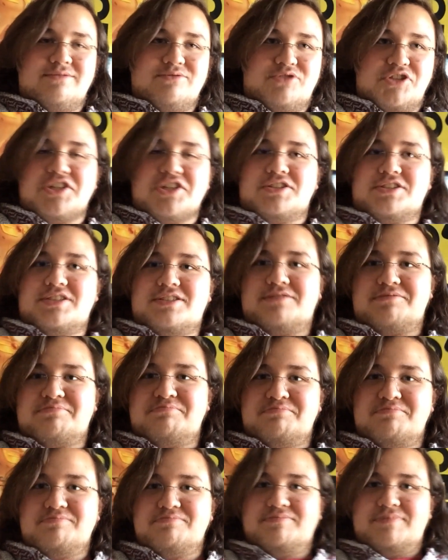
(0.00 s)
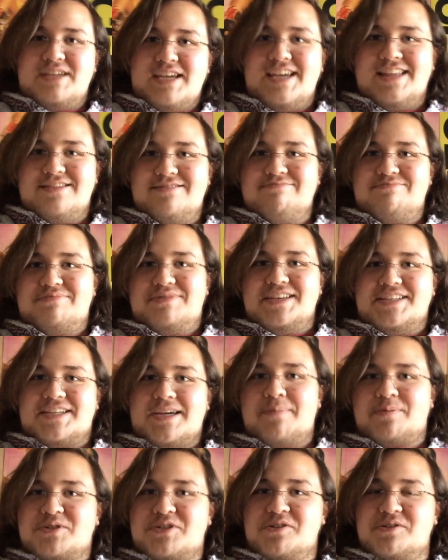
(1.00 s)
just in this
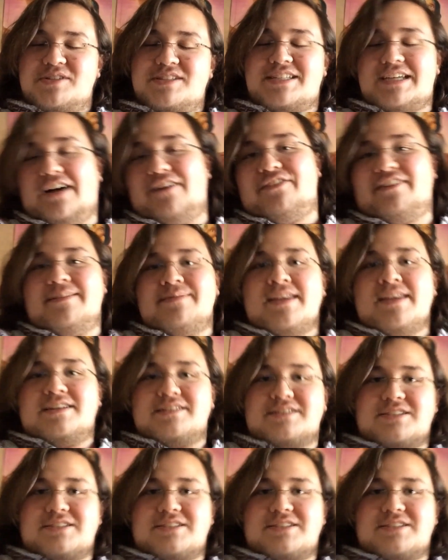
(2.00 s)
episode itself.